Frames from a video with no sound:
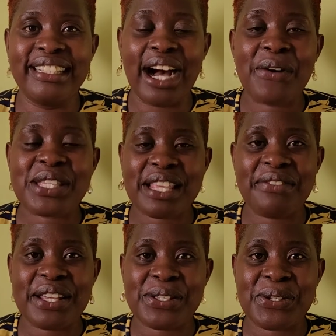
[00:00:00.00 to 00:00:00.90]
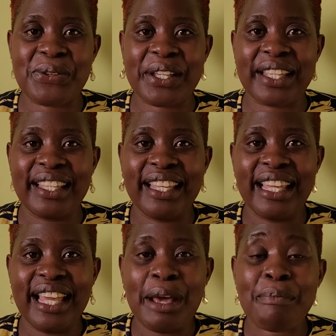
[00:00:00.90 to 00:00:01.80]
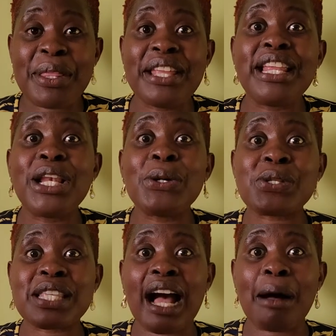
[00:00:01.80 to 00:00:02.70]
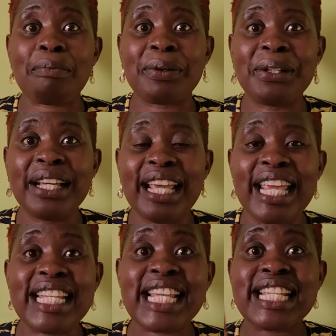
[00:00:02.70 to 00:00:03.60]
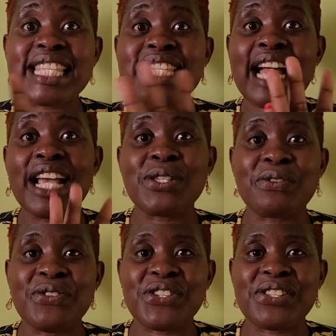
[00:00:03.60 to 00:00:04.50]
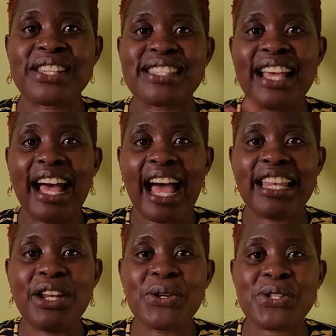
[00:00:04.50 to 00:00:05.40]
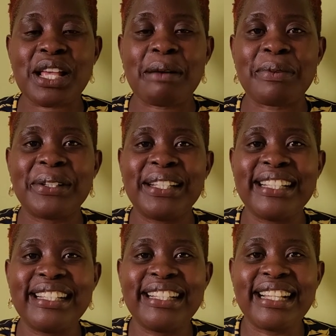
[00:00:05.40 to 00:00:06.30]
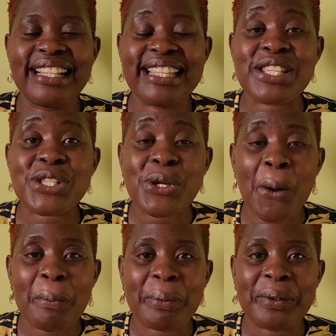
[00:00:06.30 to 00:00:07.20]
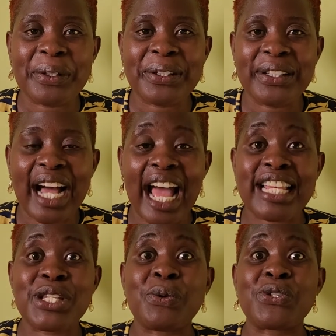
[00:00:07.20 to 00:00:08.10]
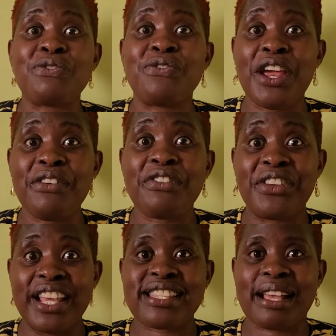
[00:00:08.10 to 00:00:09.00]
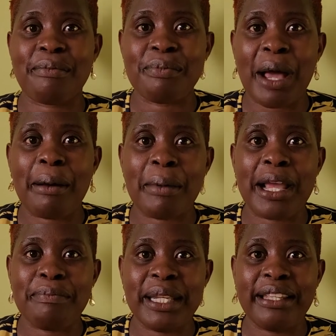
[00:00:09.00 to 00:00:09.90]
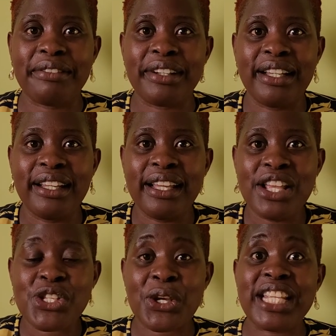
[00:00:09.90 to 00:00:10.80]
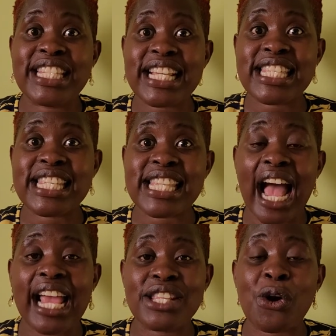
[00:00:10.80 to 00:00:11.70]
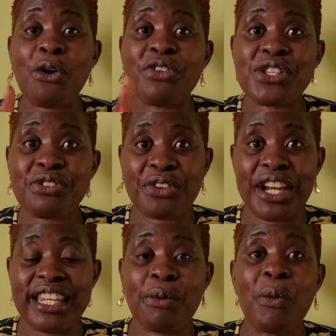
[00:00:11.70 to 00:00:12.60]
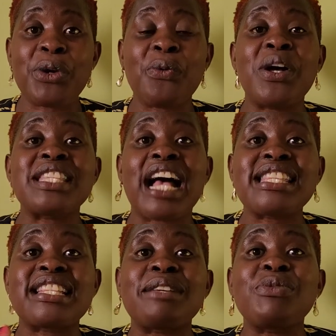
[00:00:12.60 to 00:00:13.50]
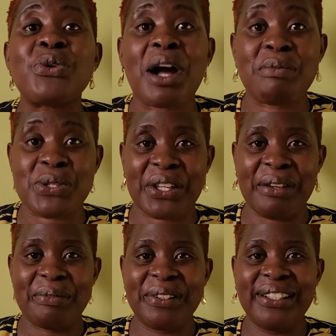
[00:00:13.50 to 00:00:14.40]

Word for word: our Savior, is doing. But then he looks up. He takes his eyes off Jesus and he looks up. The storm. And it was very fierce, um, um, I believe. So he takes his eyes off his friend, the one who has asked him to come to him.